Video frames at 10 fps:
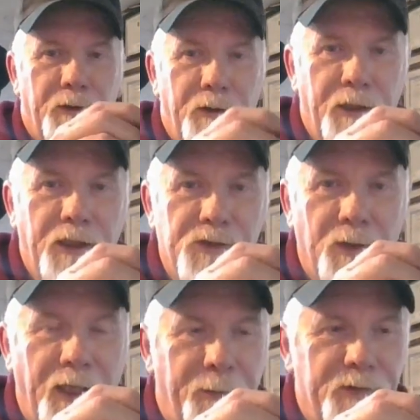And here's what
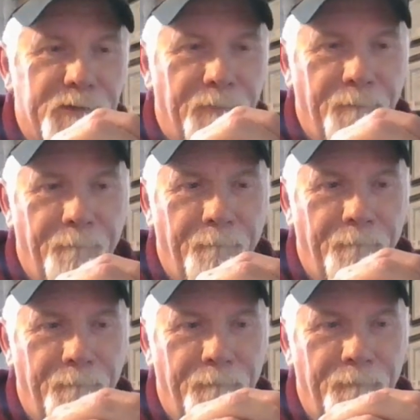happens.
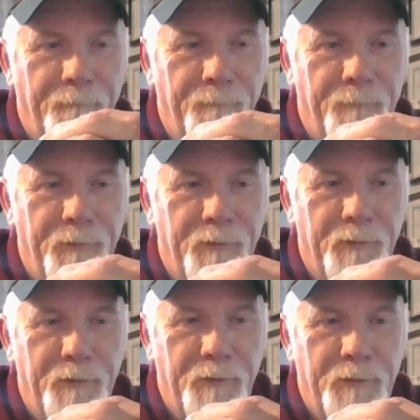Auxiliary input
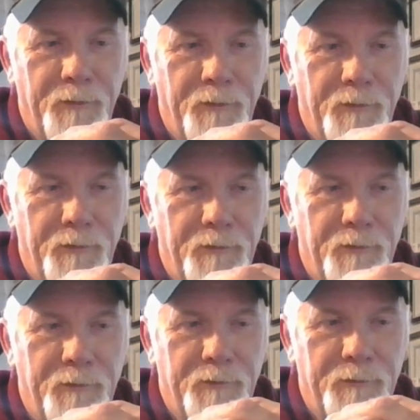mode.
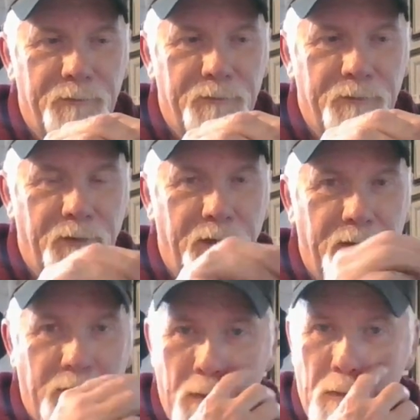All right.
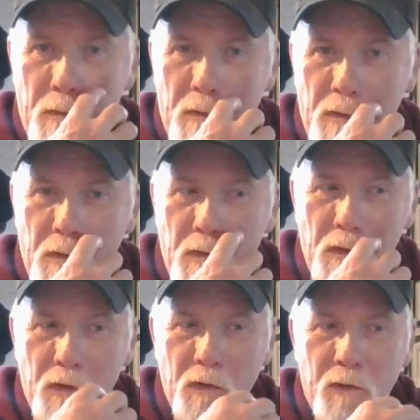The Bluetooth
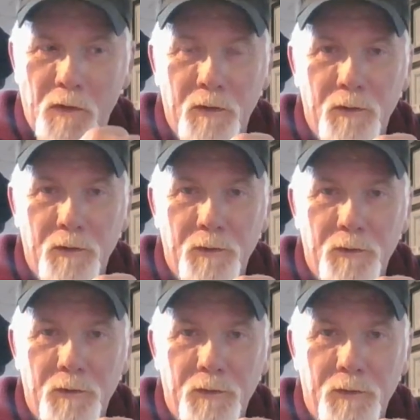device is ready to
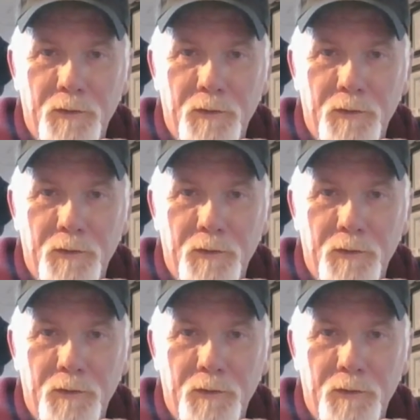pair.